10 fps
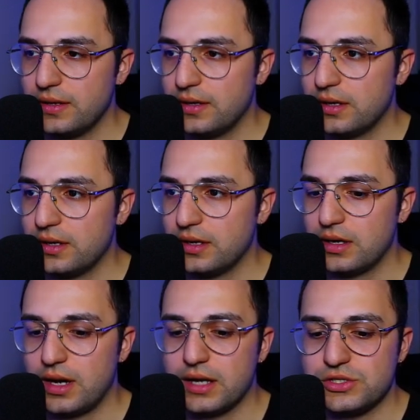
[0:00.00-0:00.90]

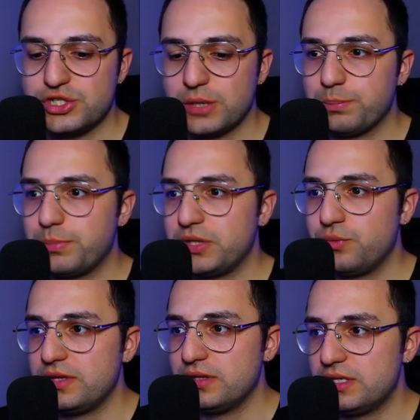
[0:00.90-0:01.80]
I jump
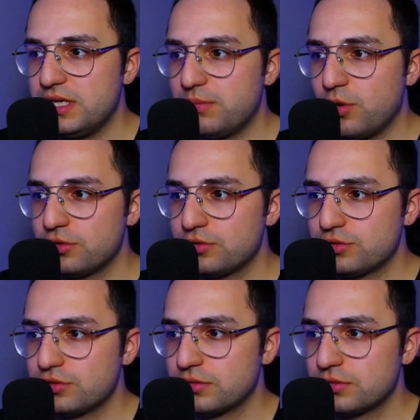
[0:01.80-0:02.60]
between the keyboard,